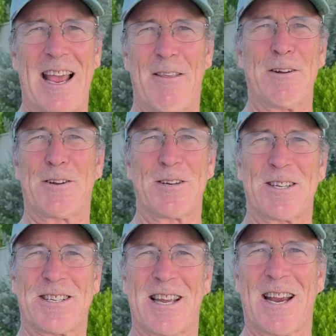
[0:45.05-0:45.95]
Other
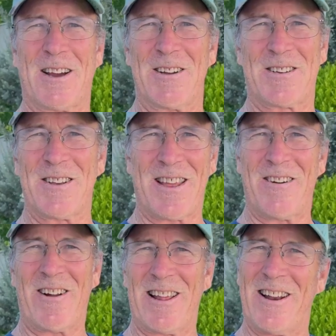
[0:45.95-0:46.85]
churches I go to,
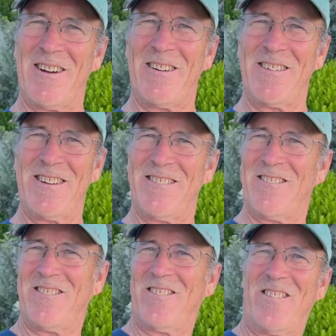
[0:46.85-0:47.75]
they really
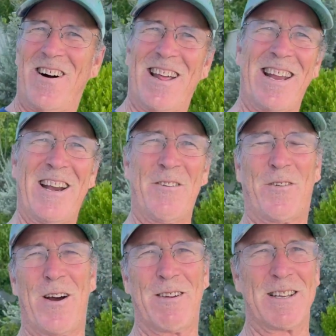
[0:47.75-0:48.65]
don't want to hear
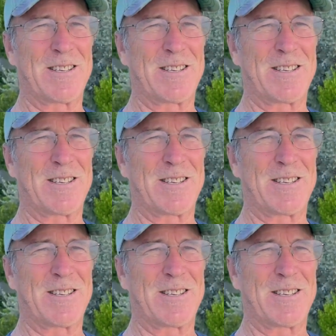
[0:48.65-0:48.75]
from me.